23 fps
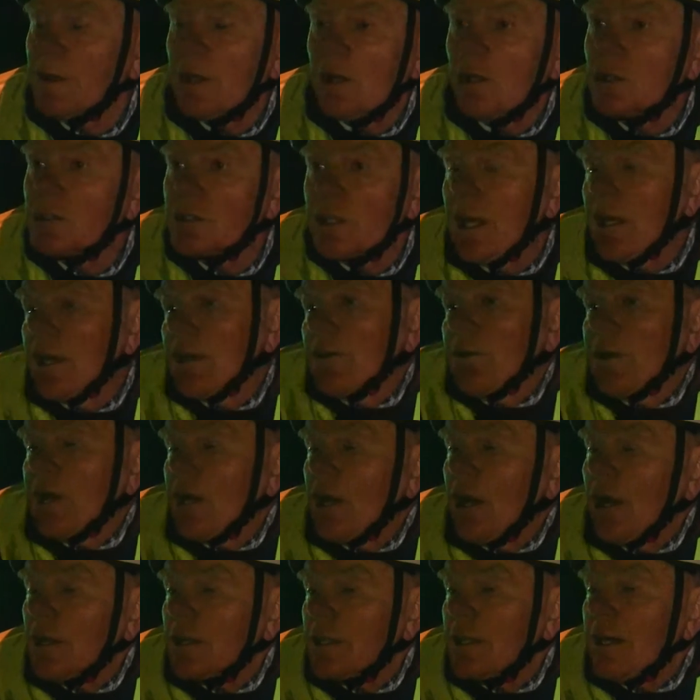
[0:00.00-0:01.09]
because we
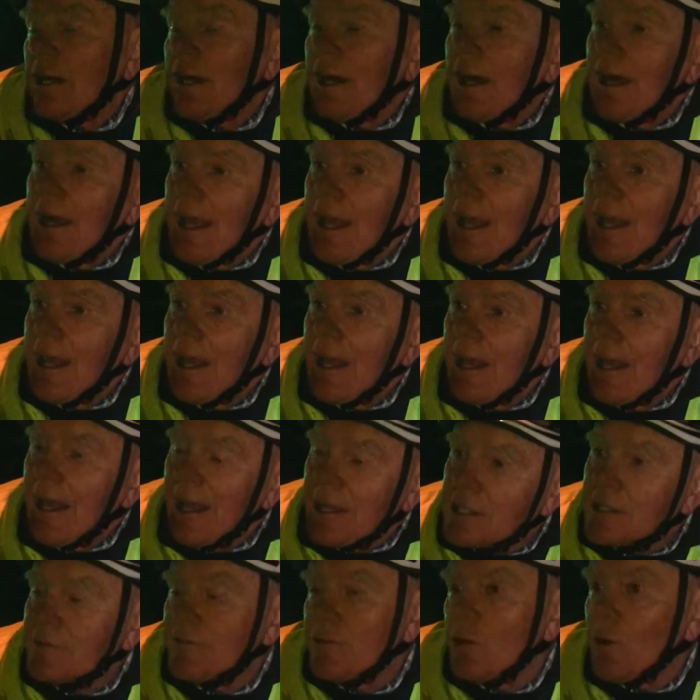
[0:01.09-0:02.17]
can't
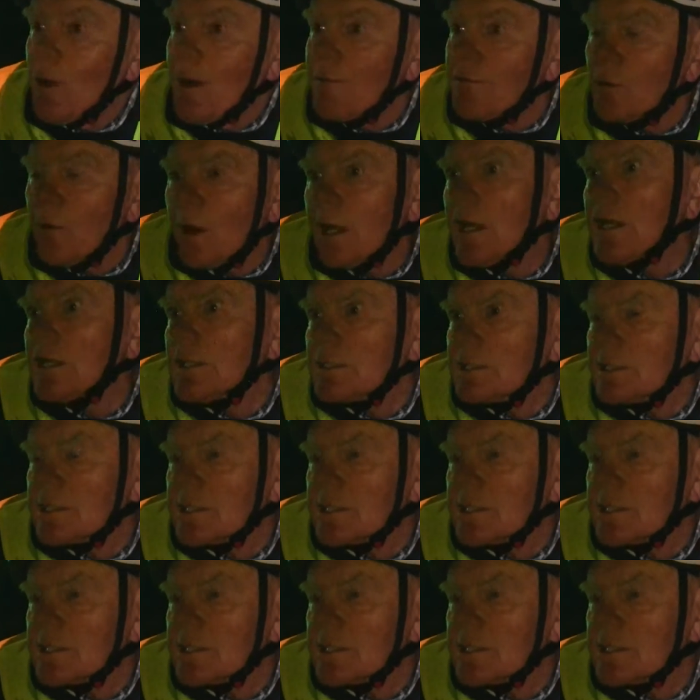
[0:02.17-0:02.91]
interview everyone else.